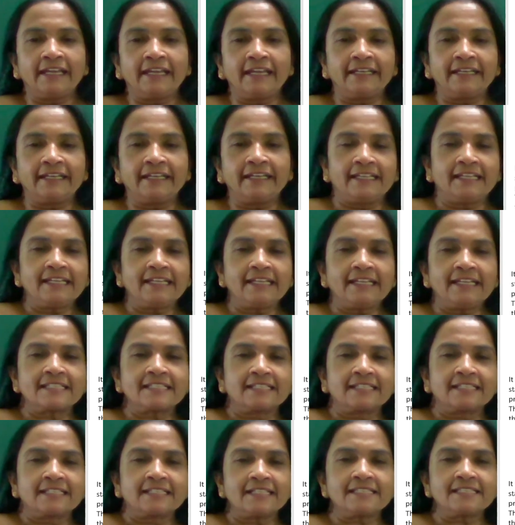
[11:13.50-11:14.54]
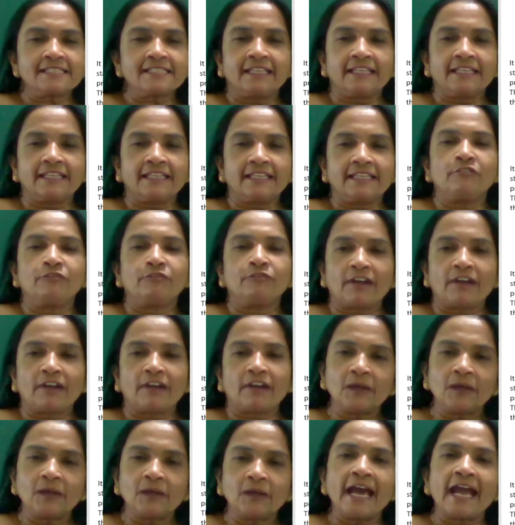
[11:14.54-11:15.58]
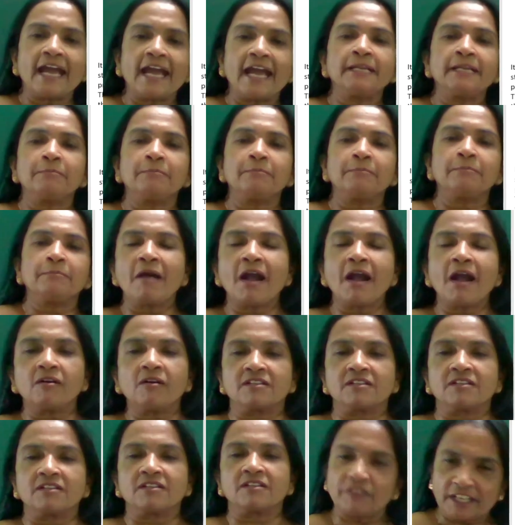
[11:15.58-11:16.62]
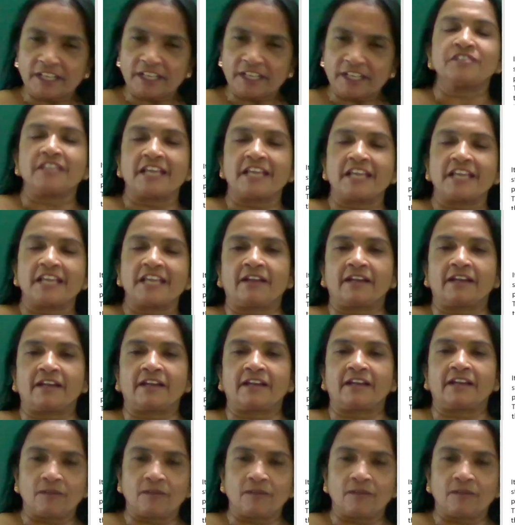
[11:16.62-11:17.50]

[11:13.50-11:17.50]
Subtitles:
it is, yes, they followed high diploma course. Finish that one.